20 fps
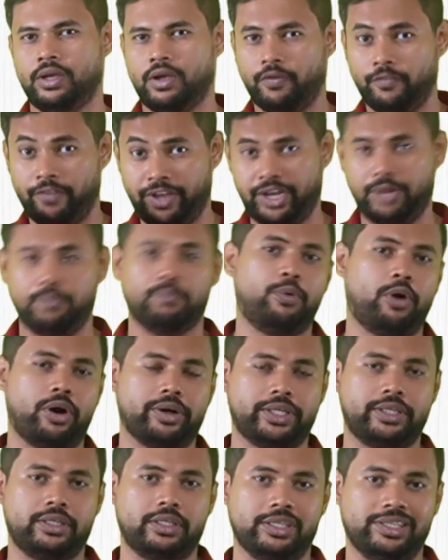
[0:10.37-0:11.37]
Very
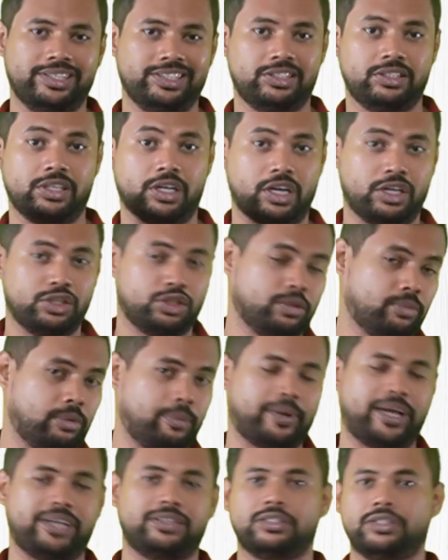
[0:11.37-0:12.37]
important is the Consumer
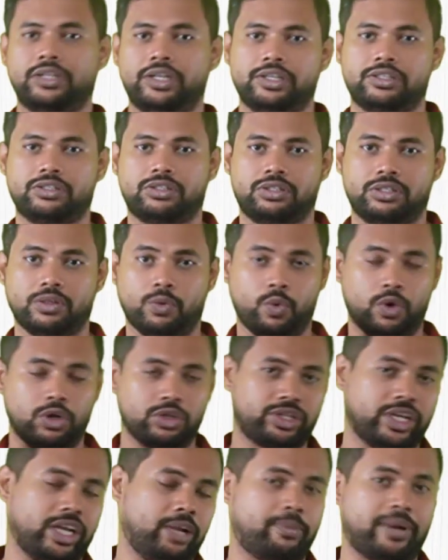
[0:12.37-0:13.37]
Price Index, the
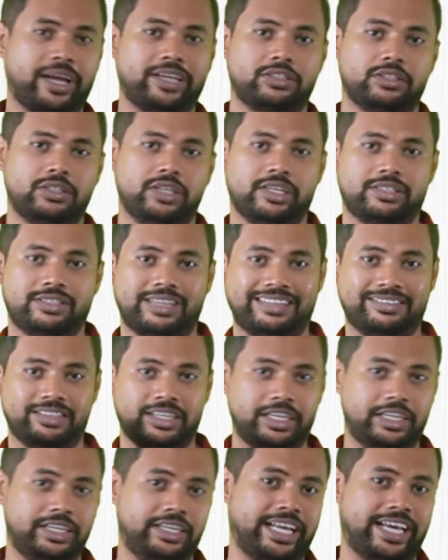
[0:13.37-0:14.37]
Wholesale Price Index and
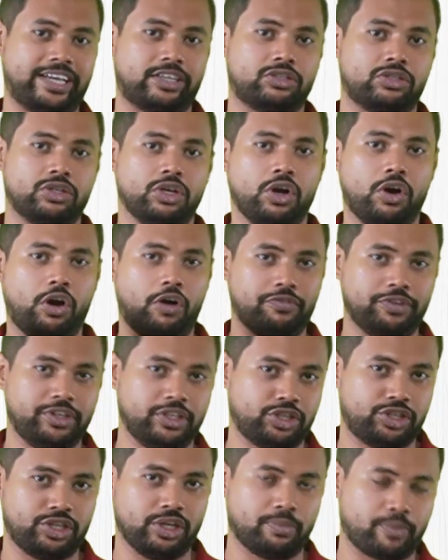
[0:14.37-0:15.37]
the Index of
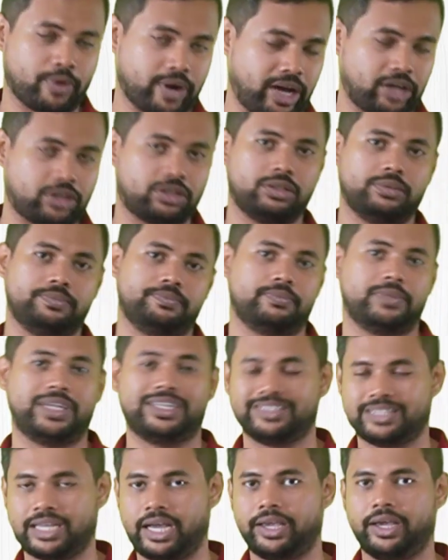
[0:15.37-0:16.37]
Industrial Production, that
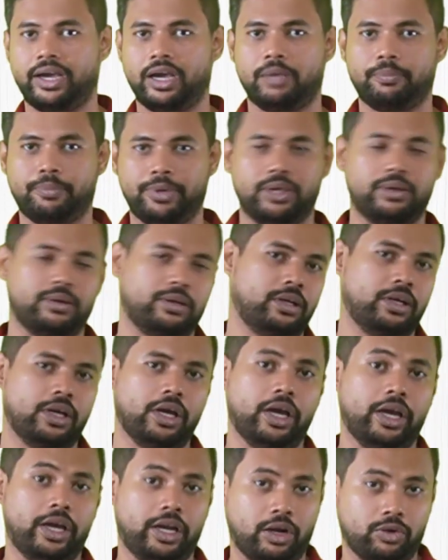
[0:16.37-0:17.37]
is IIP.
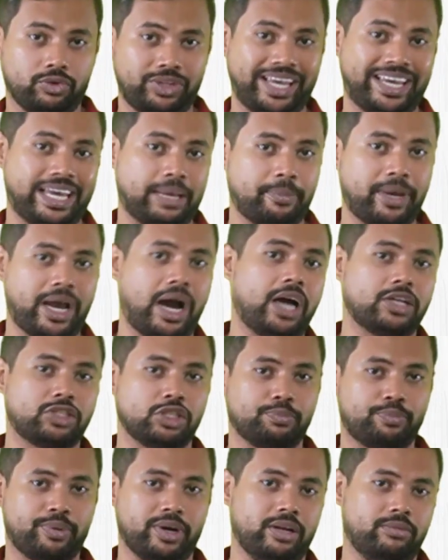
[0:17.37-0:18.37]
Now, they can be asked
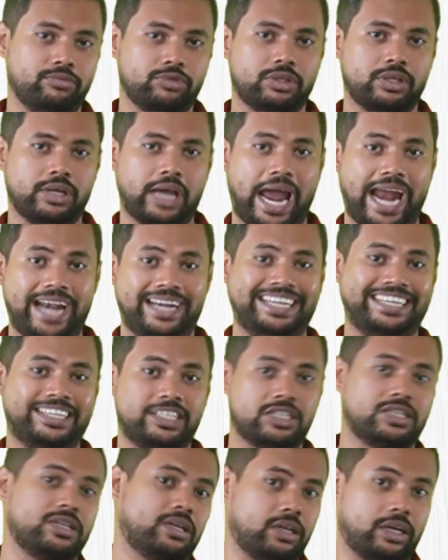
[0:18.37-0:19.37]
in prelims and it
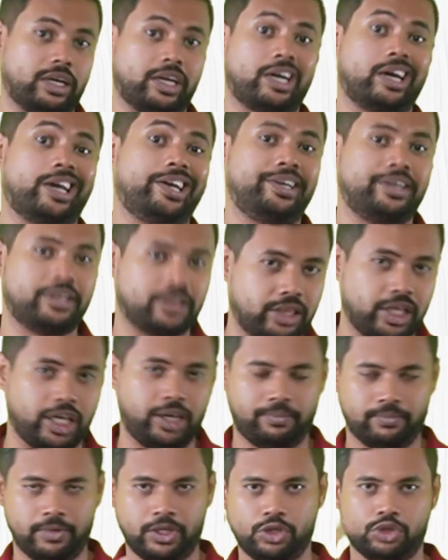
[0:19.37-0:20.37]
is a recurrent
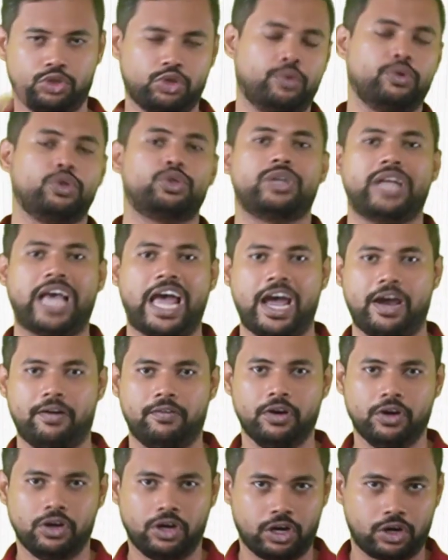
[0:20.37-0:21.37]
theme, so we should
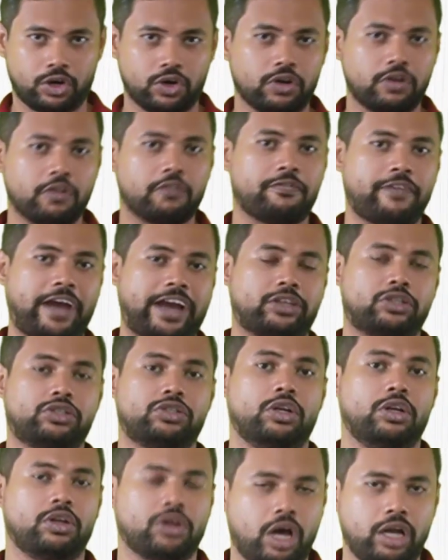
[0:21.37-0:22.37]
have a good
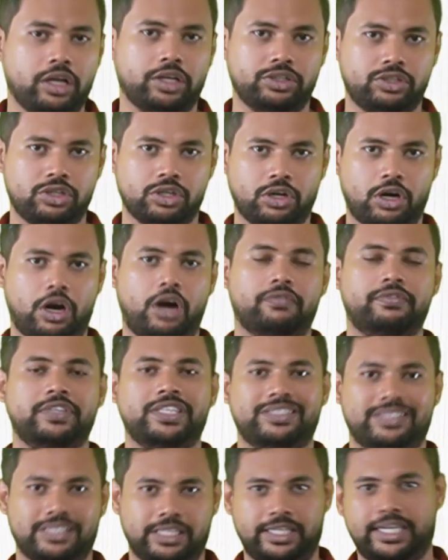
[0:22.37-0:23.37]
factual knowledge of
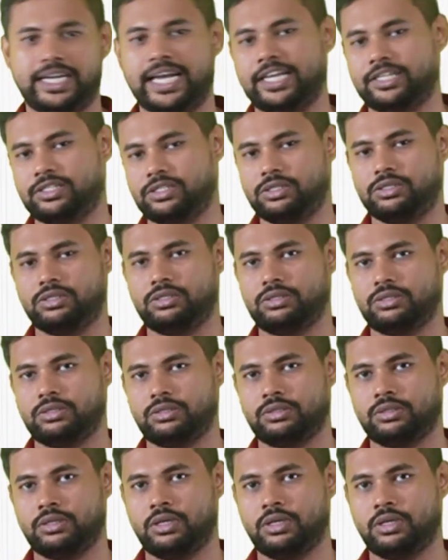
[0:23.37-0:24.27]
these indices.